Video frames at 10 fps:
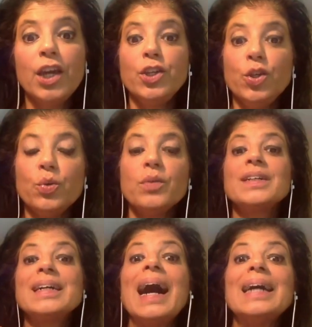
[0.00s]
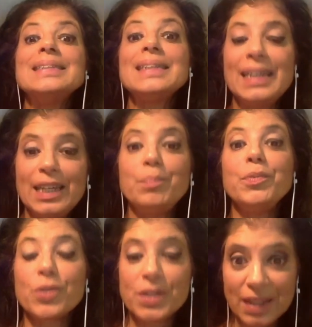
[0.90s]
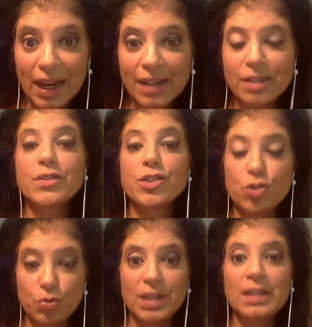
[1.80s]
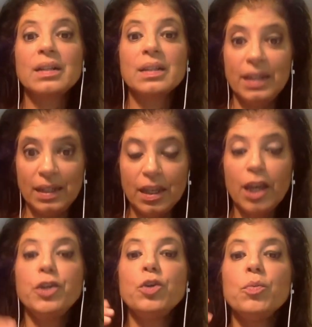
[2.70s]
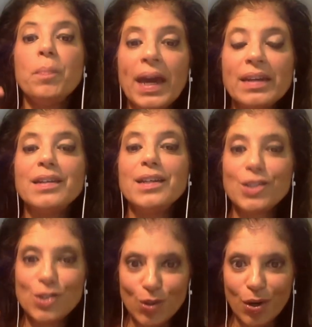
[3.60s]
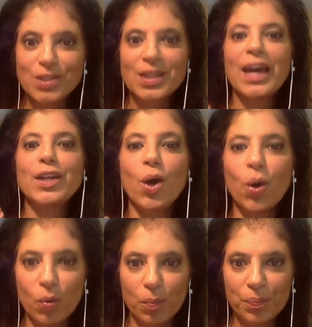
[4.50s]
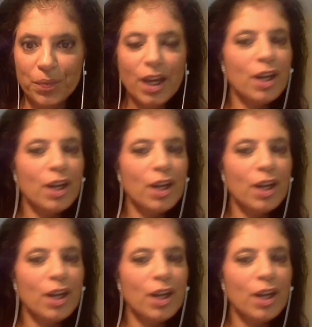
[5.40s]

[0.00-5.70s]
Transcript: You have got to keep your side of the street clean. Humanity starts at home.